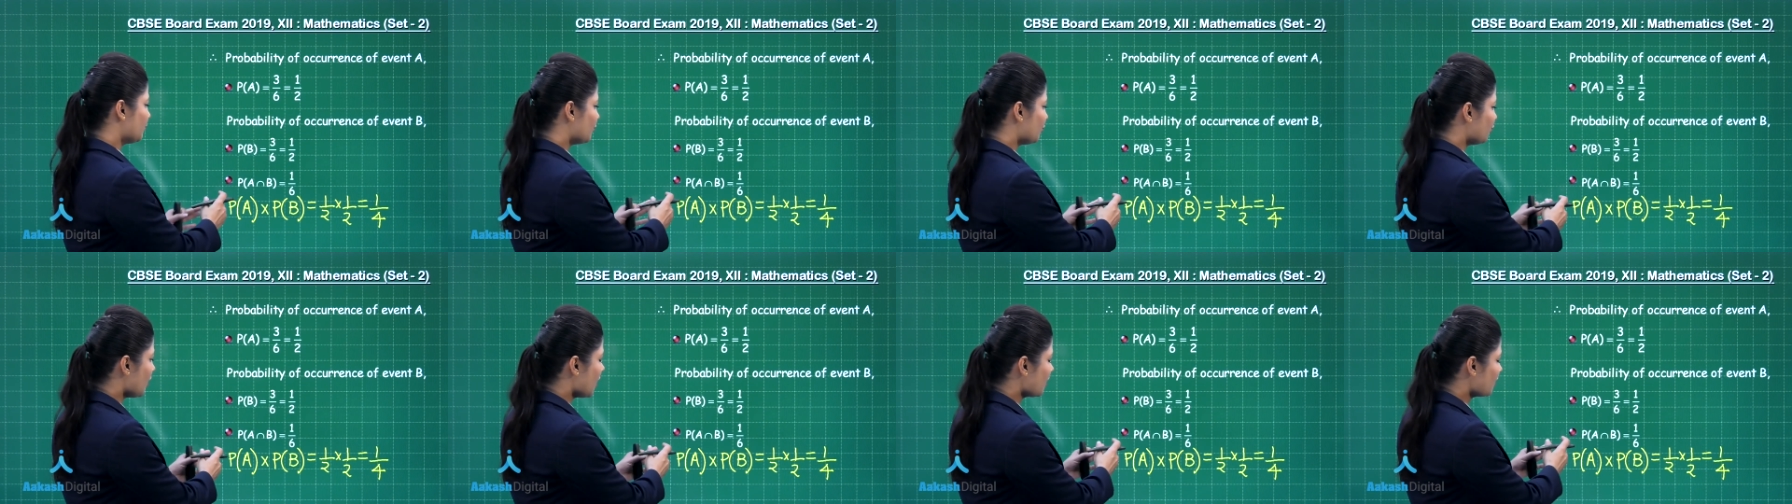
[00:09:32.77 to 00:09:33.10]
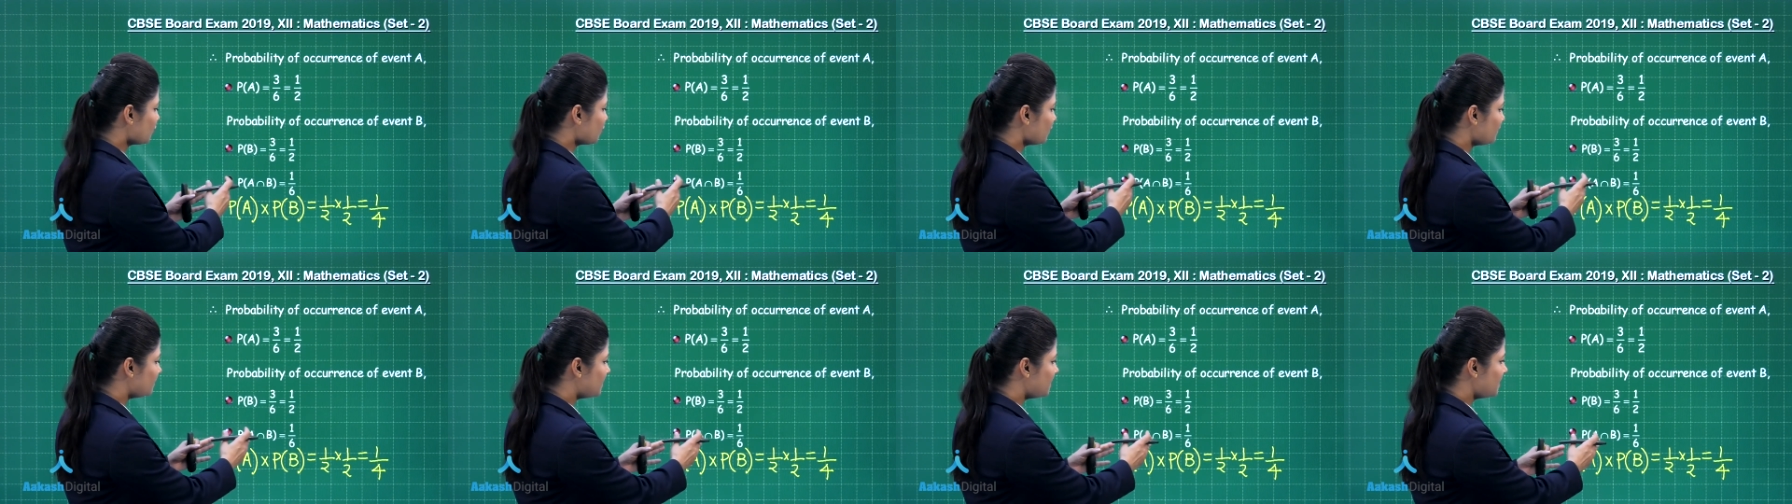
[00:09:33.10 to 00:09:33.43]

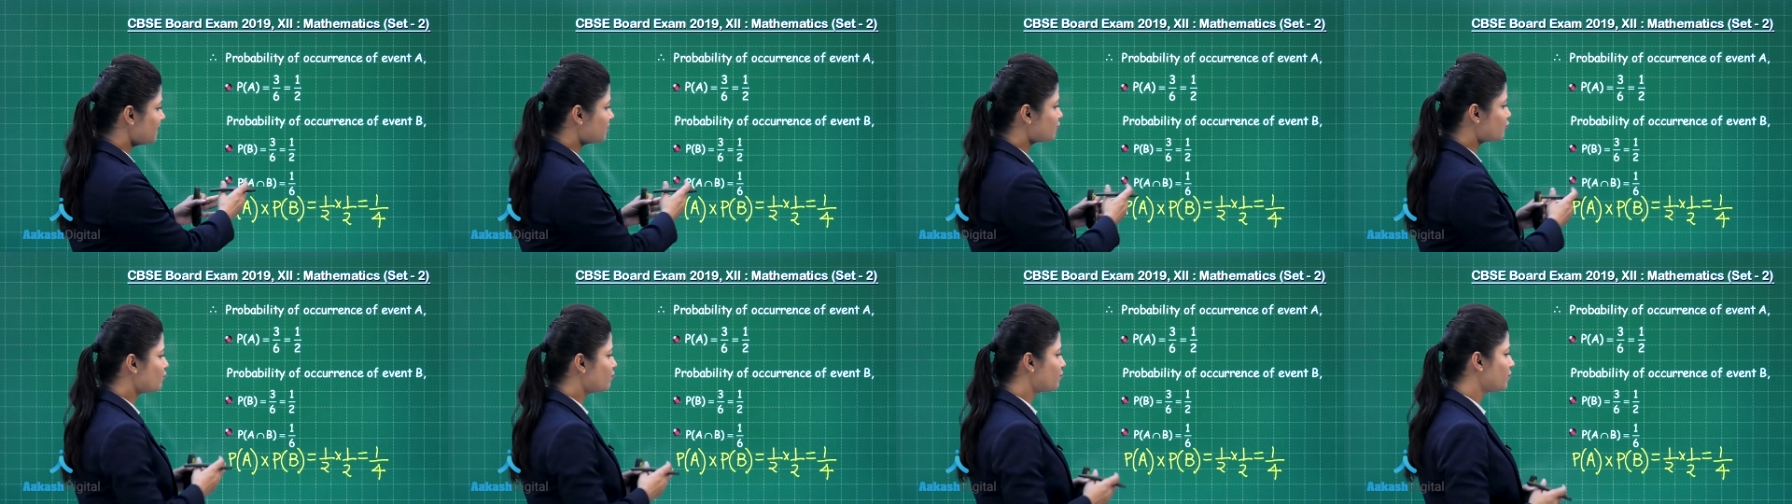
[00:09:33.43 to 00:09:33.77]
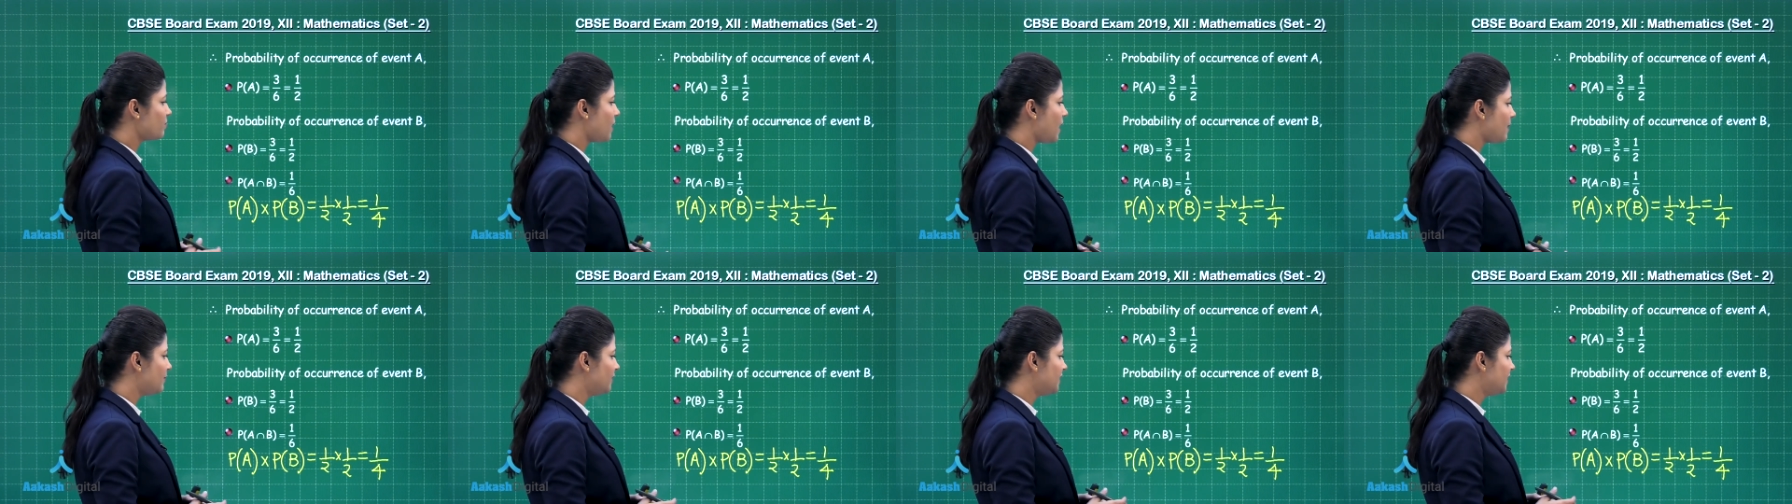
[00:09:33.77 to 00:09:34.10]
product of these two
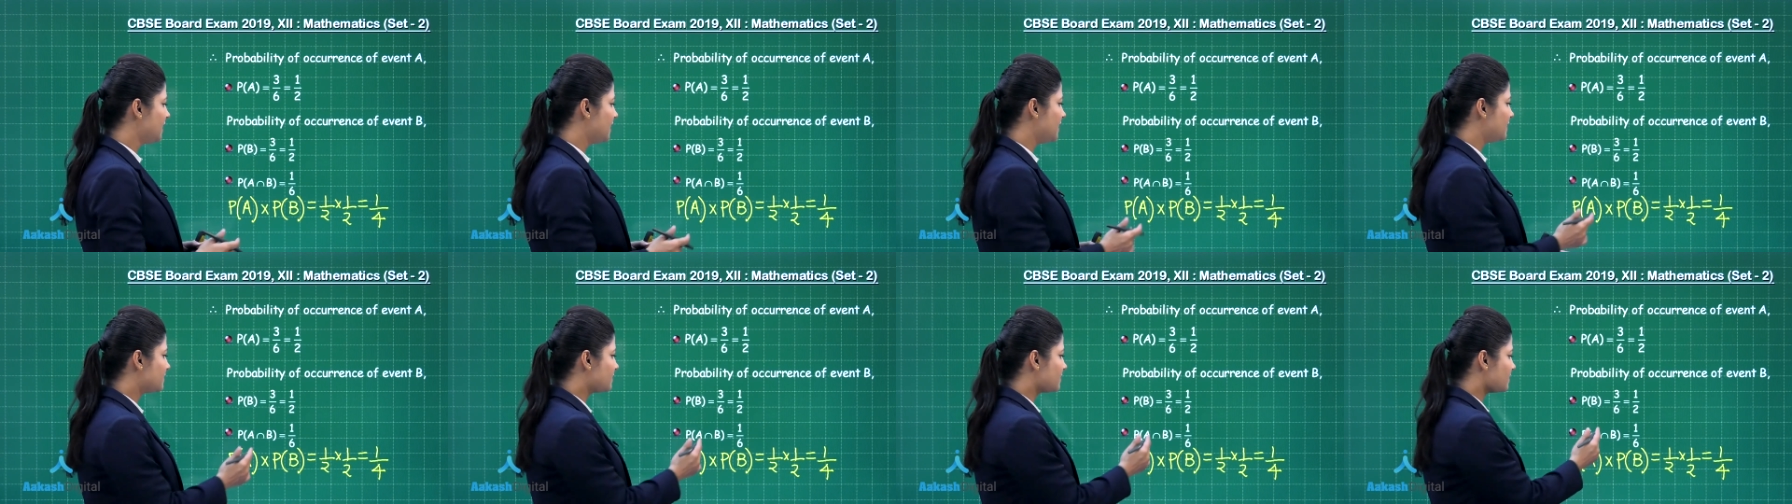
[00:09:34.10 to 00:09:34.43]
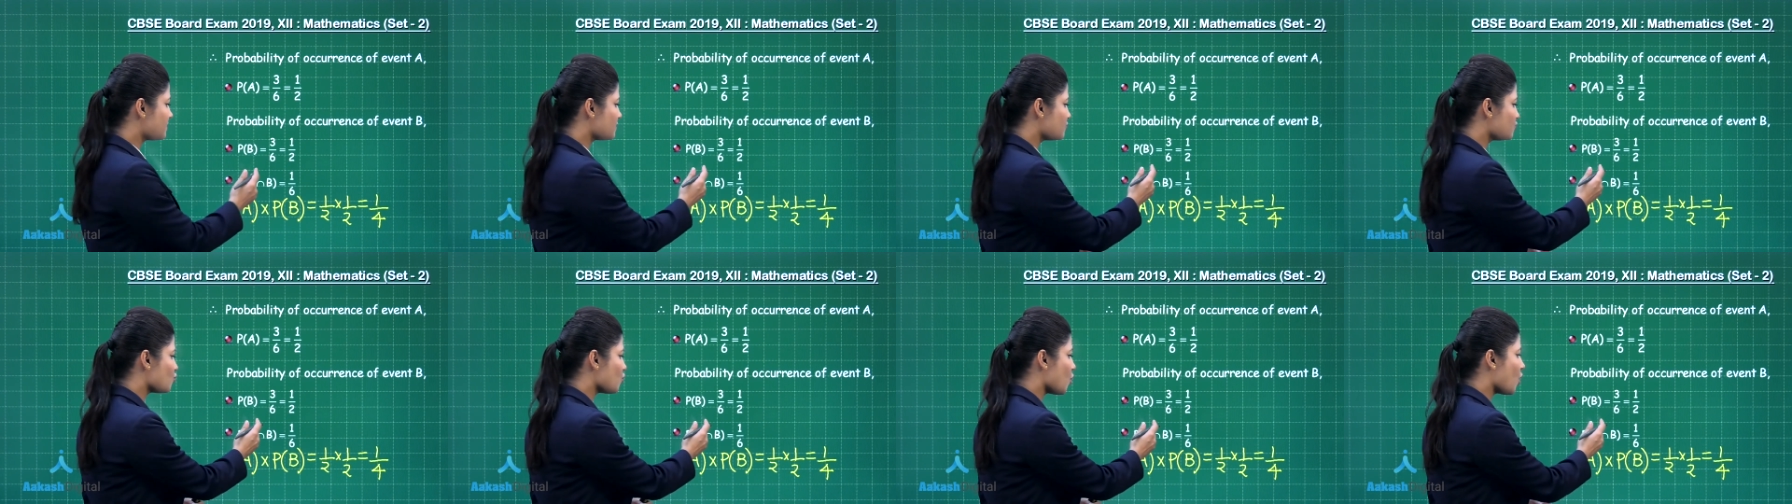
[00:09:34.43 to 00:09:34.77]
probabilities
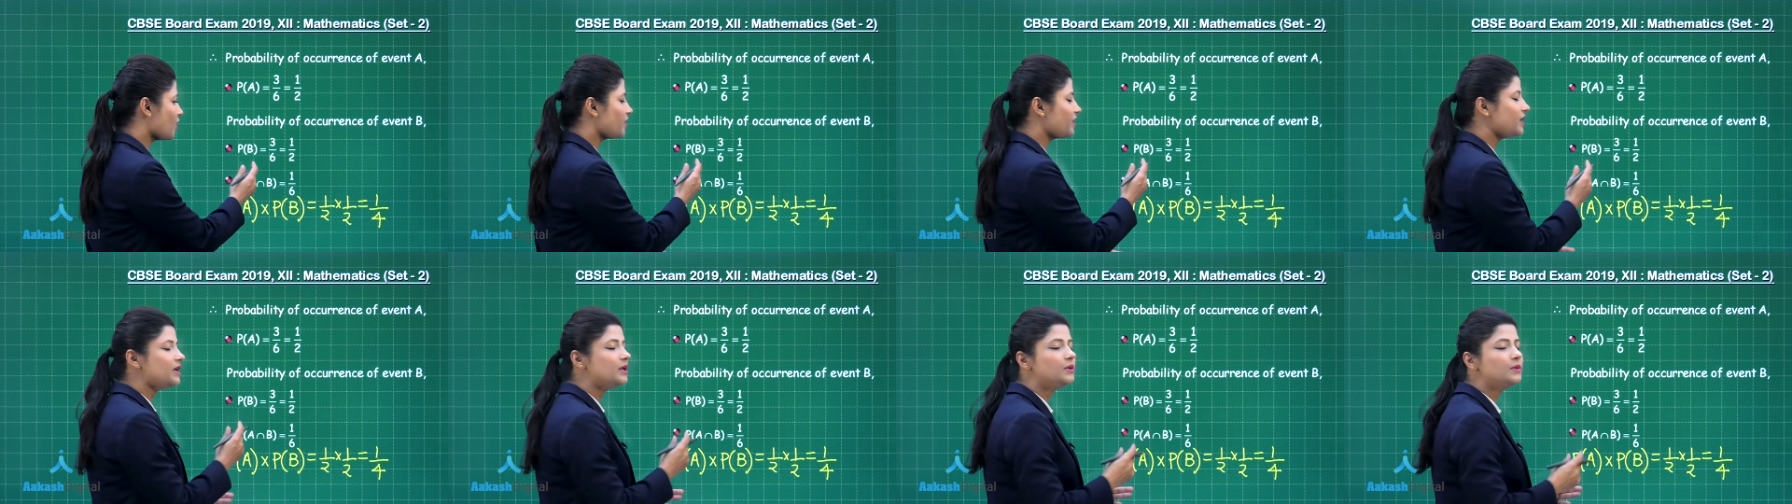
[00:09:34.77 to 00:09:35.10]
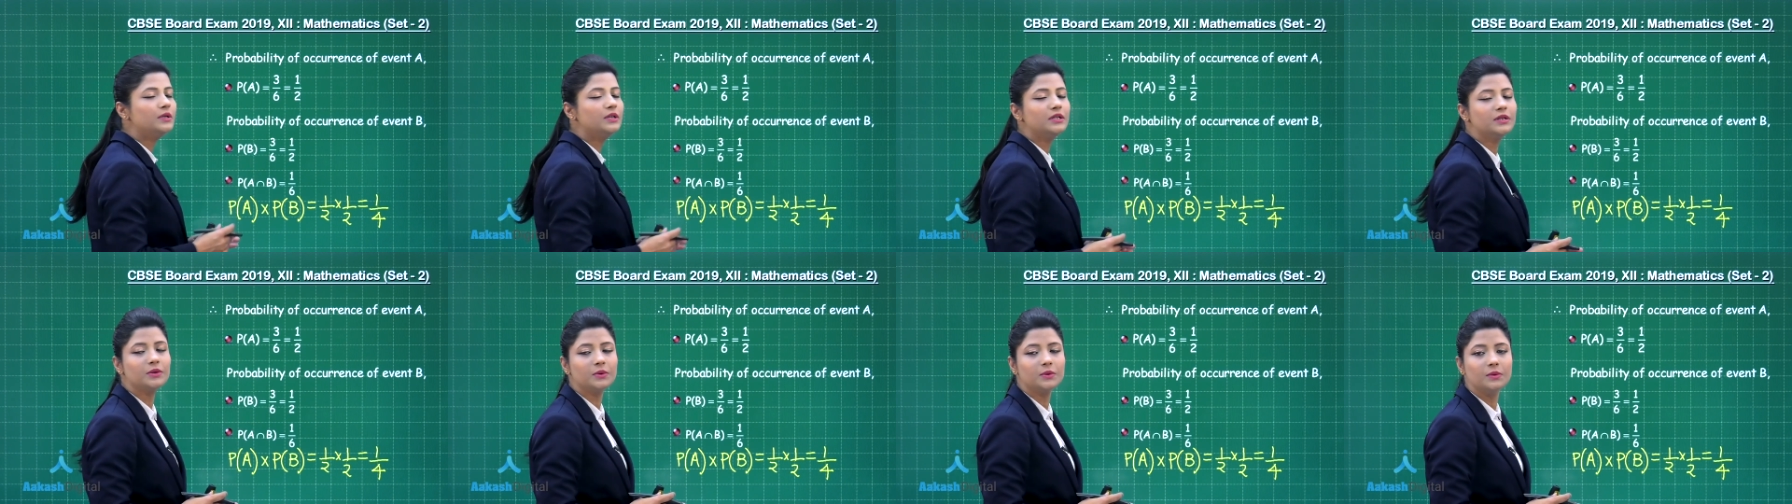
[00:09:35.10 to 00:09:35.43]
is not
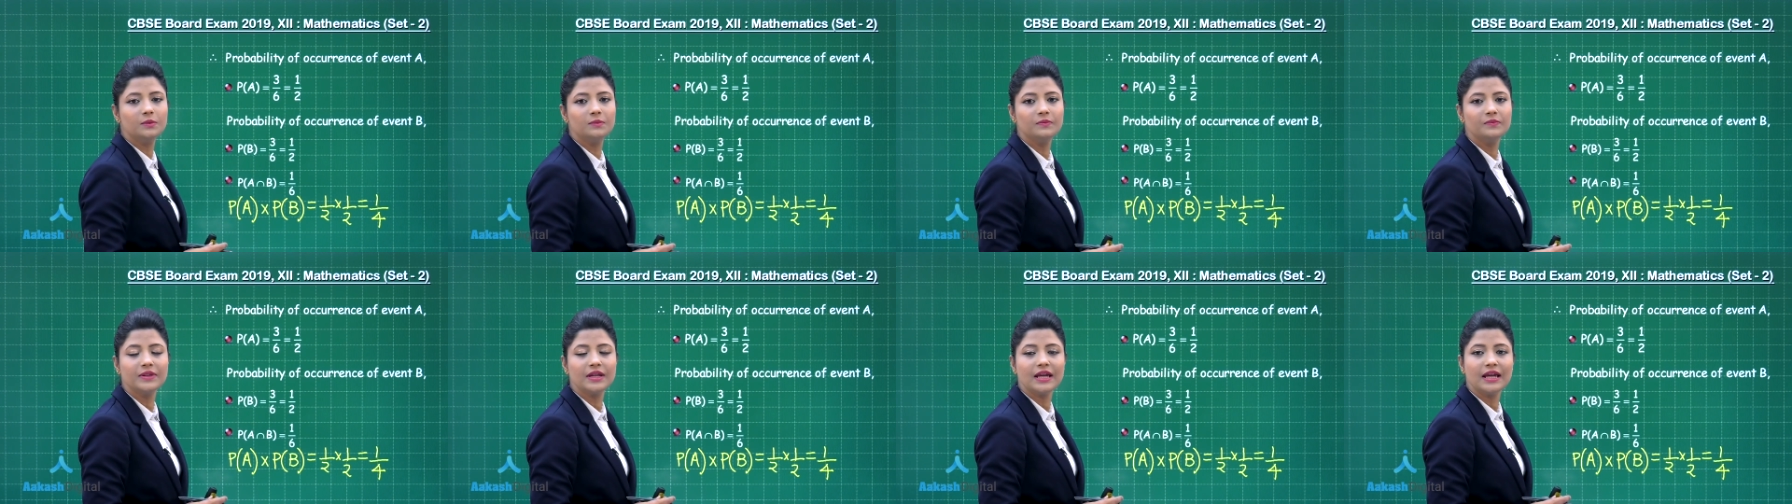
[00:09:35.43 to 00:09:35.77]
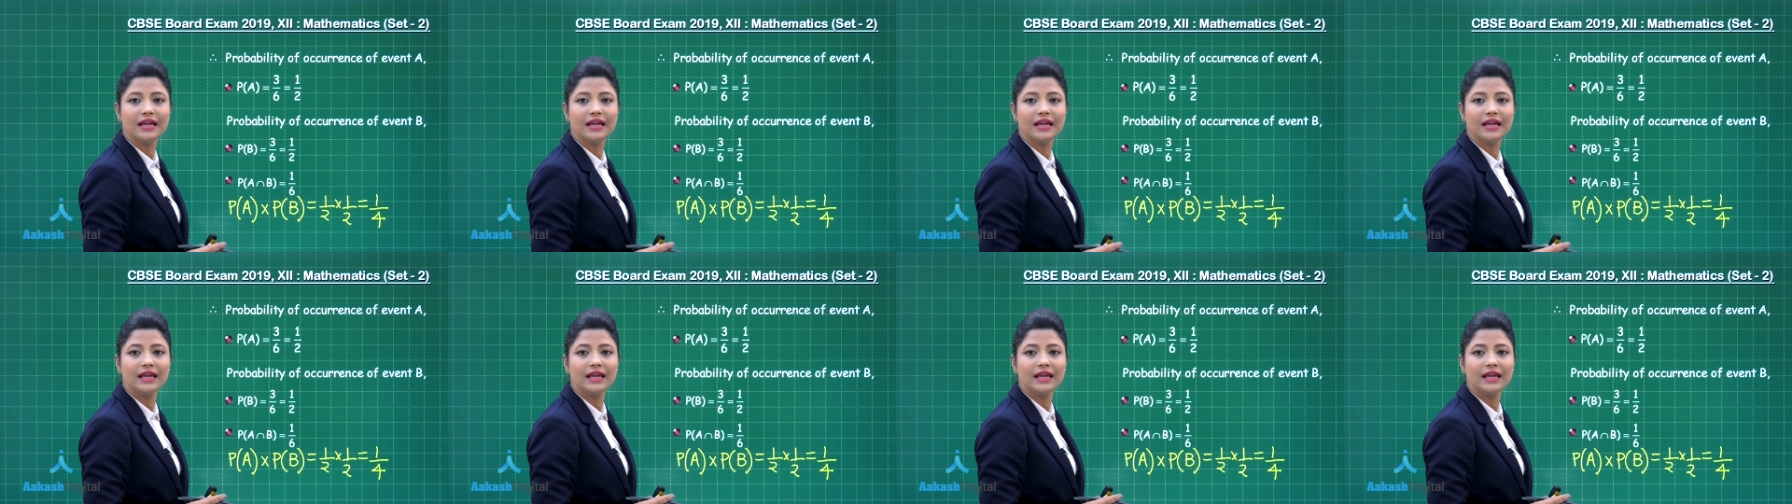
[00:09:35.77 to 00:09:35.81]
equal to